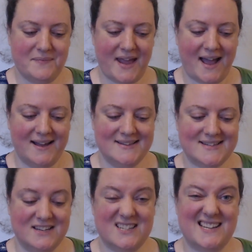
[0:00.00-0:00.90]
And
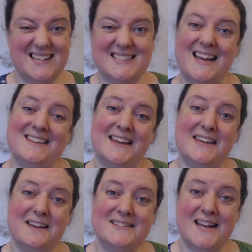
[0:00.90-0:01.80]
I'd just like to say thank
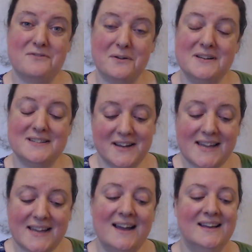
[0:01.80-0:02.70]
you to everyone who's doing
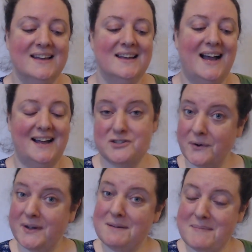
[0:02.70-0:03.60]
that and
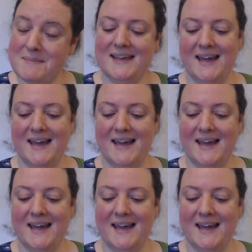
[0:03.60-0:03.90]
joining me.